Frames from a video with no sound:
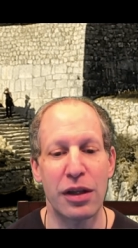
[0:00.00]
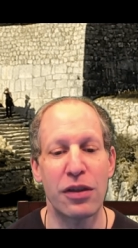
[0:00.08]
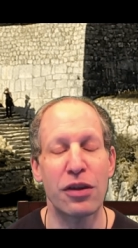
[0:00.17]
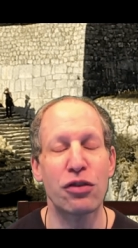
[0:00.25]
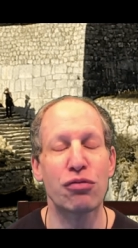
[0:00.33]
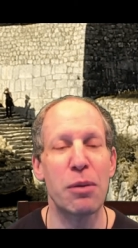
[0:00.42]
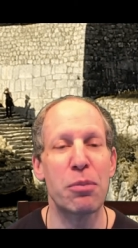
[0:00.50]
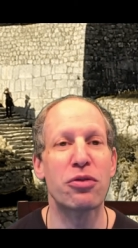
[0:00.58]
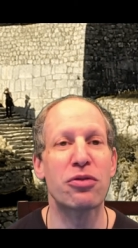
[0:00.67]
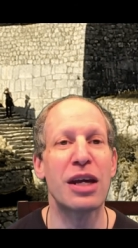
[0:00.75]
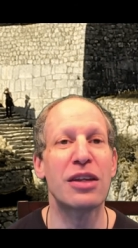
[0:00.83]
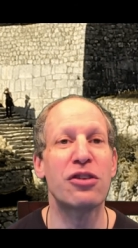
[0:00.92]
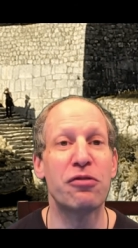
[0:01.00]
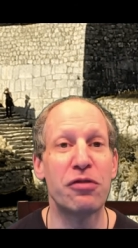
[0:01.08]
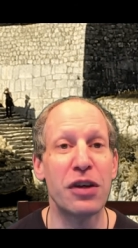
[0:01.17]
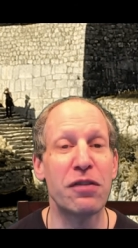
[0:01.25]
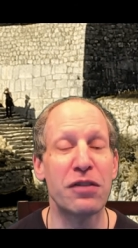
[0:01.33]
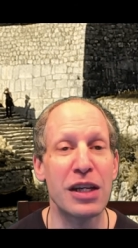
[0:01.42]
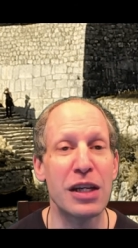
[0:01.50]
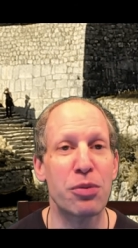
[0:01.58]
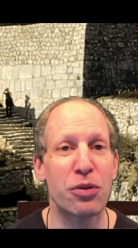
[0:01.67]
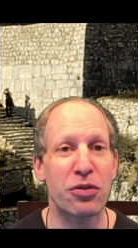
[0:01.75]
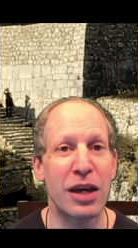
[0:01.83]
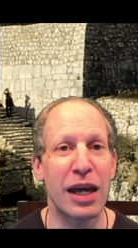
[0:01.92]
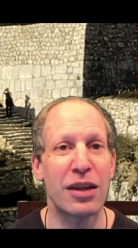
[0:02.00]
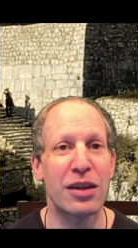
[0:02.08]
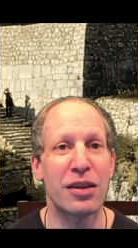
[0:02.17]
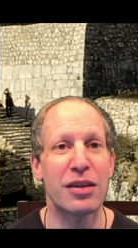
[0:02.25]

This represents 15%